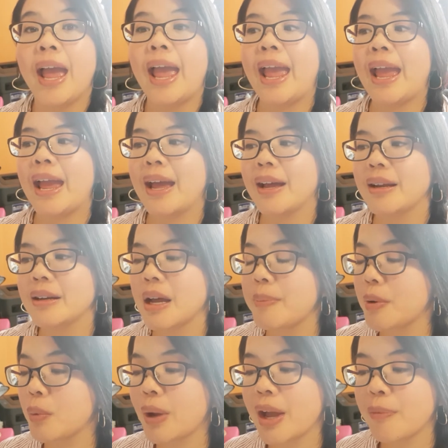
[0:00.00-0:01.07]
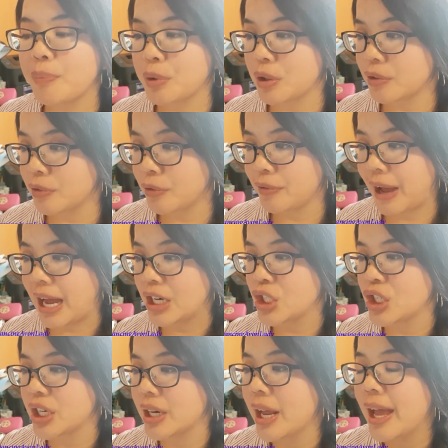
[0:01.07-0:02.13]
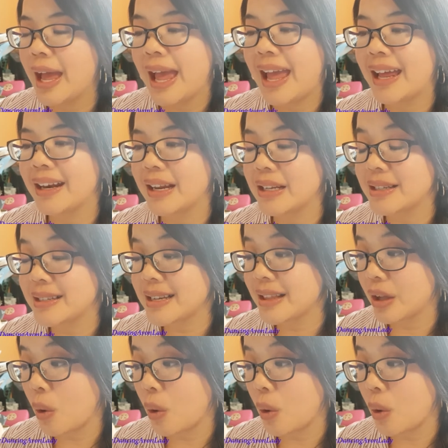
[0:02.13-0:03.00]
And I mean, we have beautiful fashion, and the